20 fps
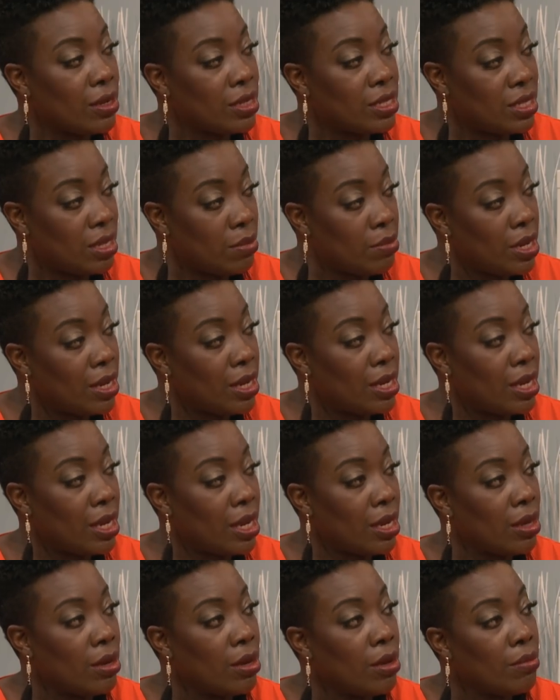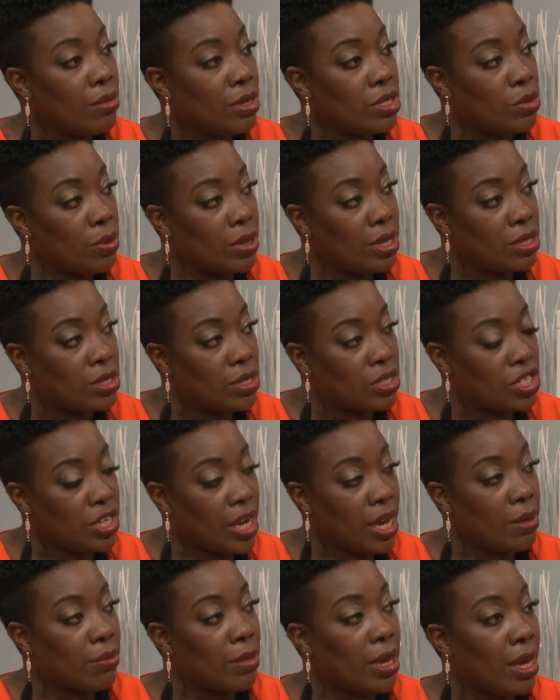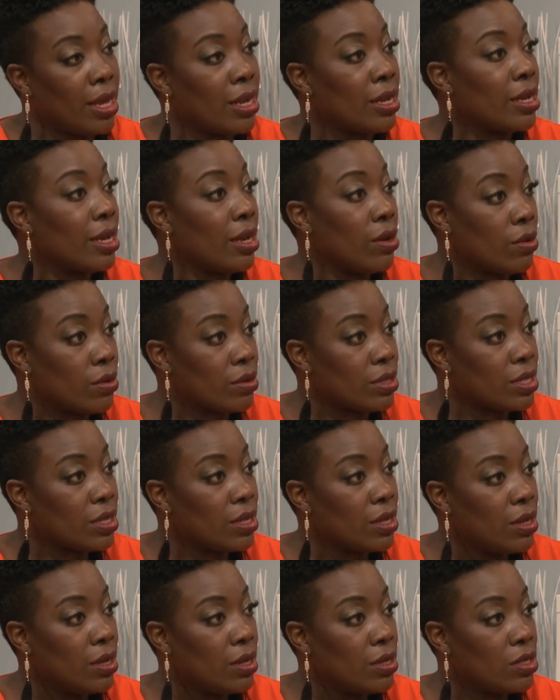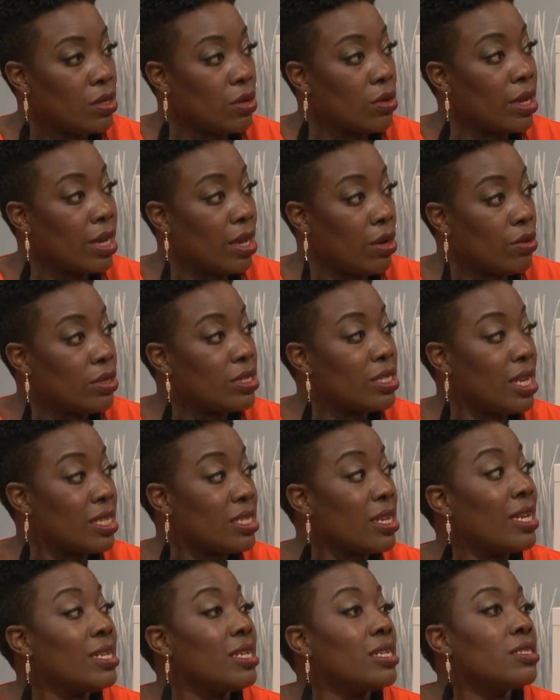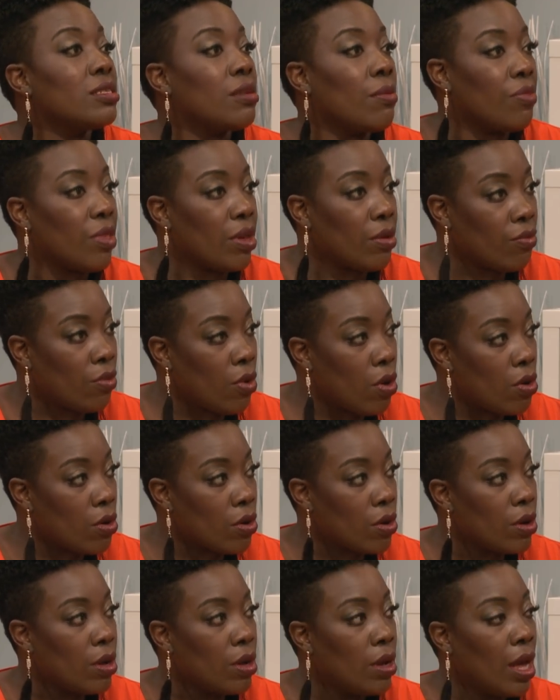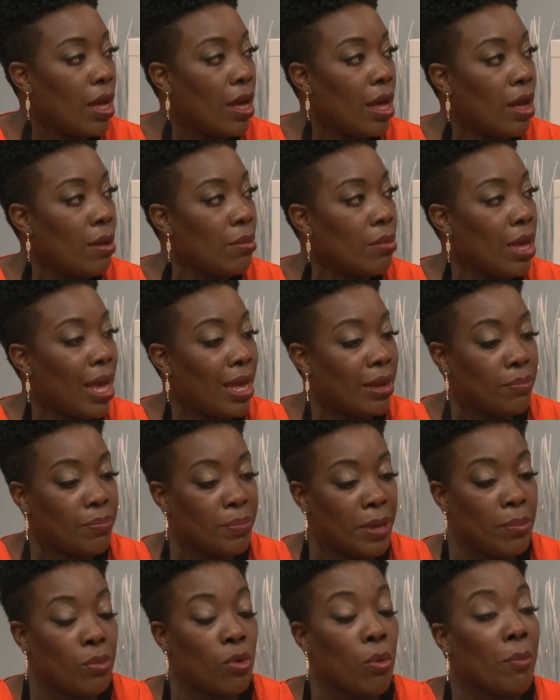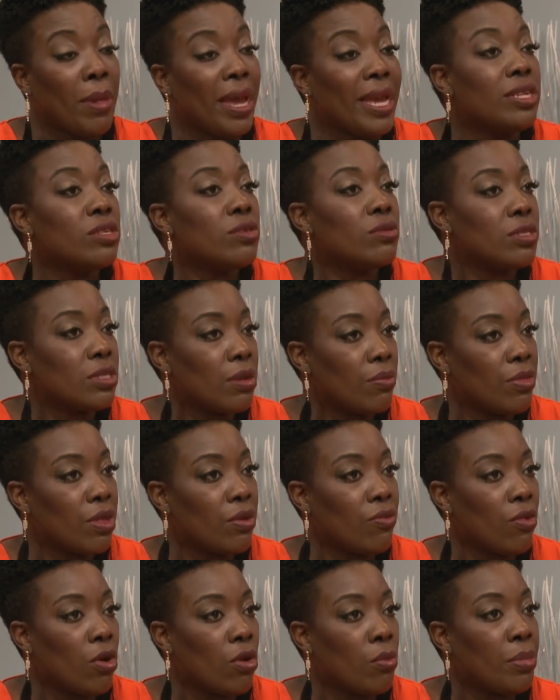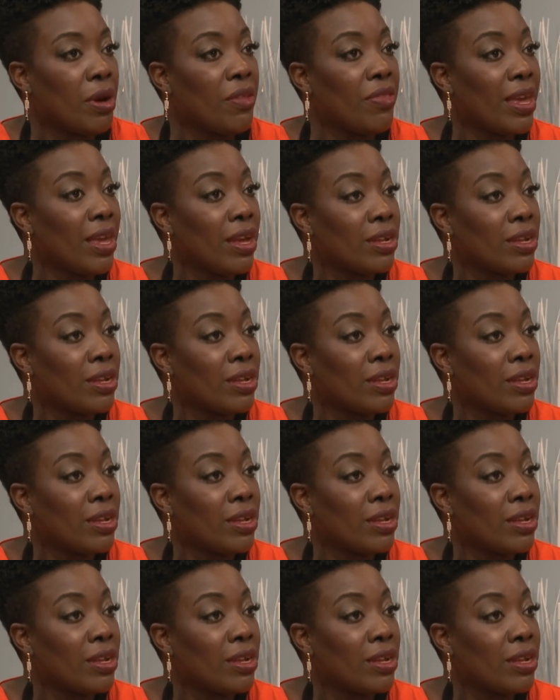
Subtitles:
similarly between shame and guilt. So guilt says I did something wrong, and people may do something wrong, but they